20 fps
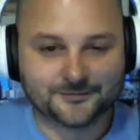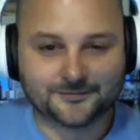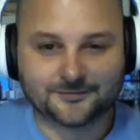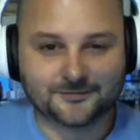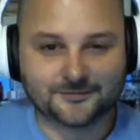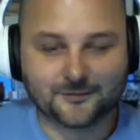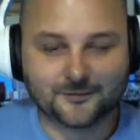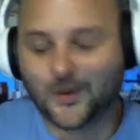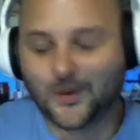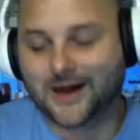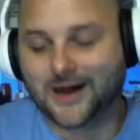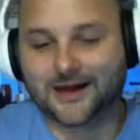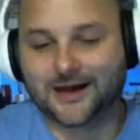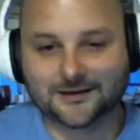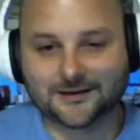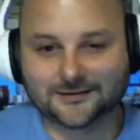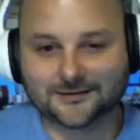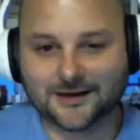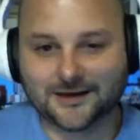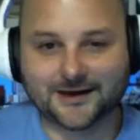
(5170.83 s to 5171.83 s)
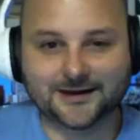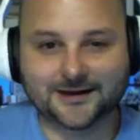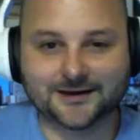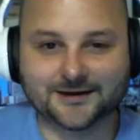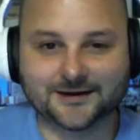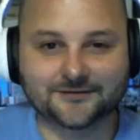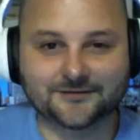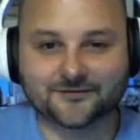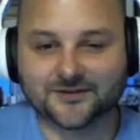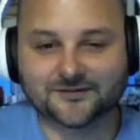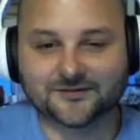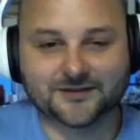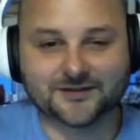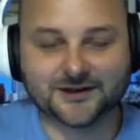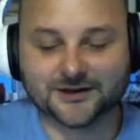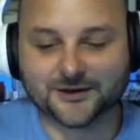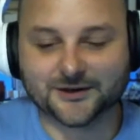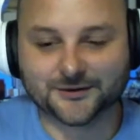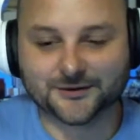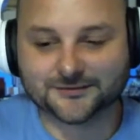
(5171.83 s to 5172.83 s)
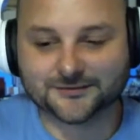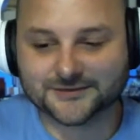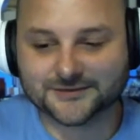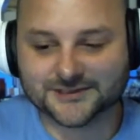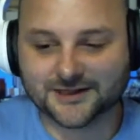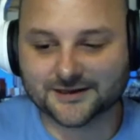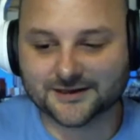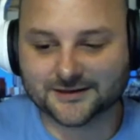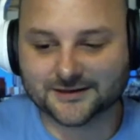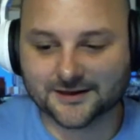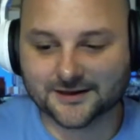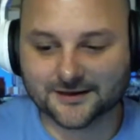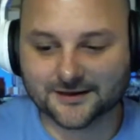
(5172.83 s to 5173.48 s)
Why? I'd end it 50-0, just like that.